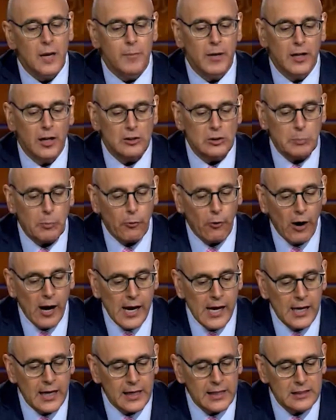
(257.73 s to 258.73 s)
Because
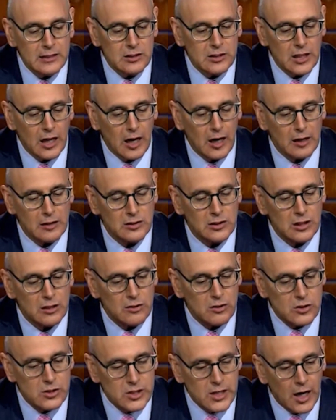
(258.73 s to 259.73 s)
praying in tongues
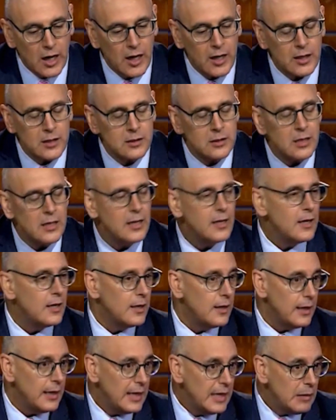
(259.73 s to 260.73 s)
does
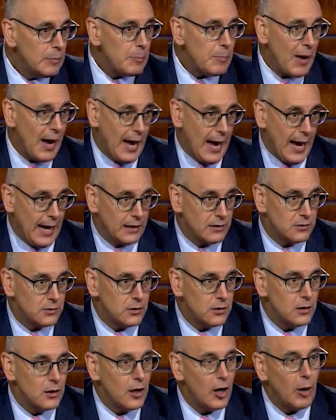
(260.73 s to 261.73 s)
impact
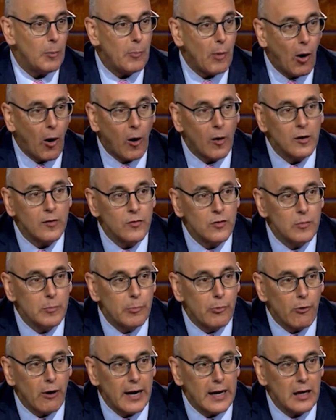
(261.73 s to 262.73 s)
a part of the
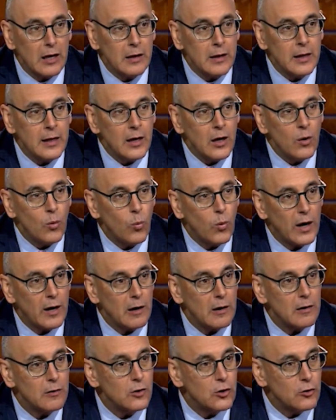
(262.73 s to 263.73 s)
brain
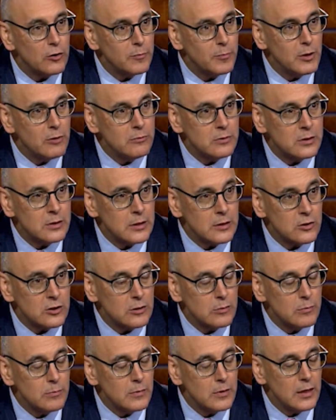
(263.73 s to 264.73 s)
where your immune
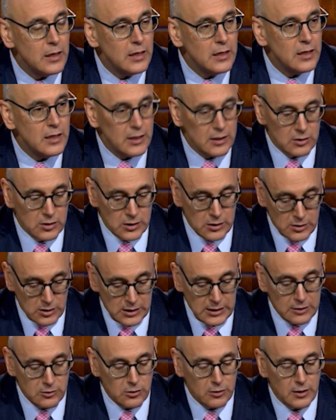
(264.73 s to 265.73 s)
system is
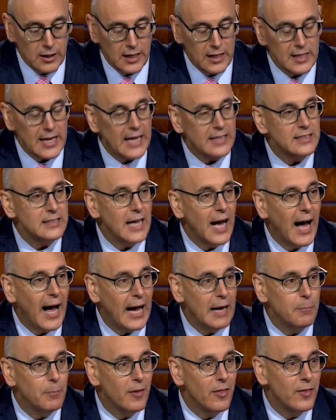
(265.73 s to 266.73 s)
centered, and that's the
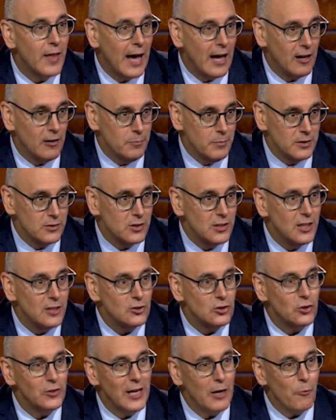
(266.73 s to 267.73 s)
hypothalamus.
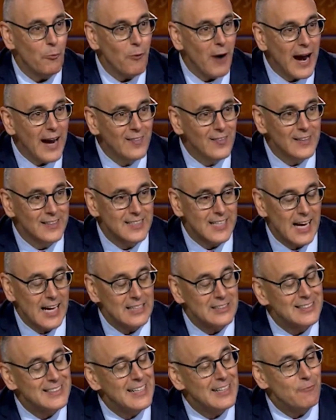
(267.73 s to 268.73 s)
So they ran the
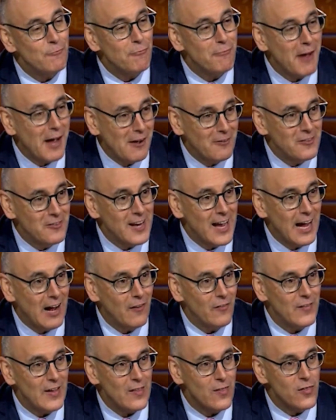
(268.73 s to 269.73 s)
test and found
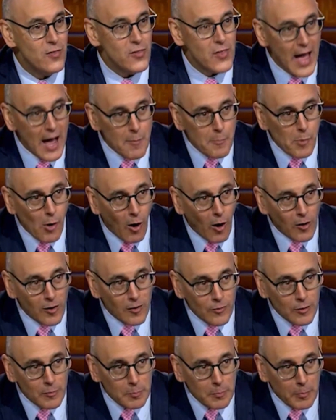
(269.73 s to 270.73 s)
out that that
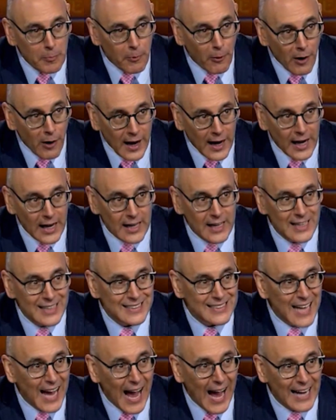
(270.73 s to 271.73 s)
part of the brain
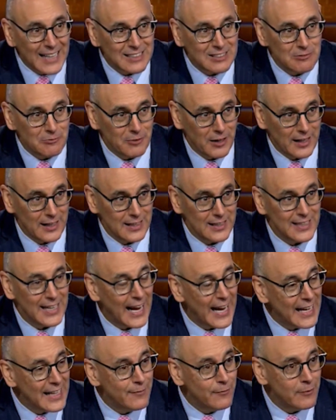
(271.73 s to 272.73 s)
is activated
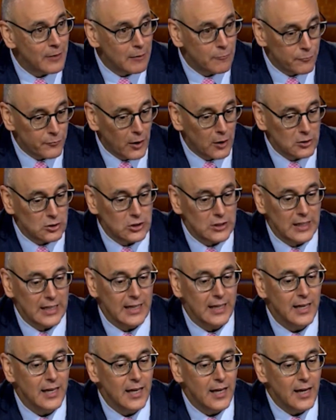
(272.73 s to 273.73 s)
and
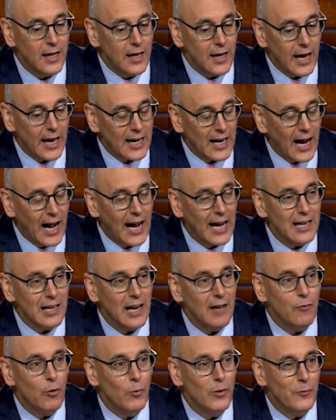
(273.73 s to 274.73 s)
functioning at a high
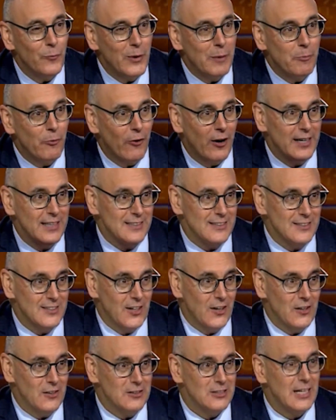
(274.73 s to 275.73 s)
level when we pray in
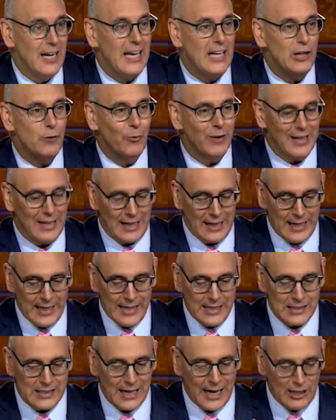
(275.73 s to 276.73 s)
tongues, and it
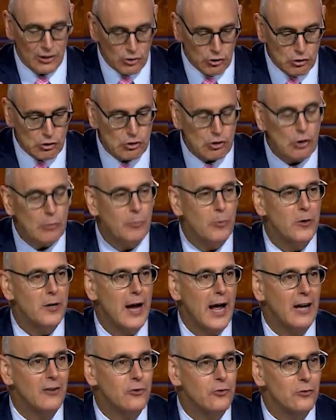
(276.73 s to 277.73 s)
releases a
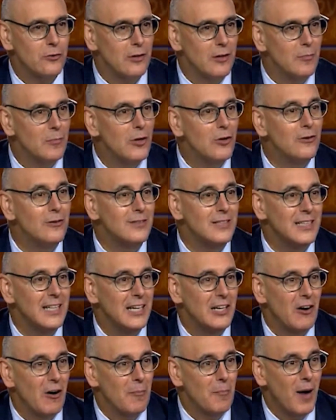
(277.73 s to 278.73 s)
supernatural immunity
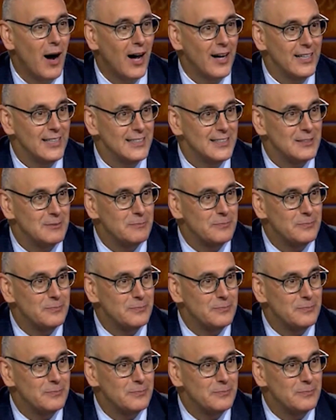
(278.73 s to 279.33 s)
in our bodies.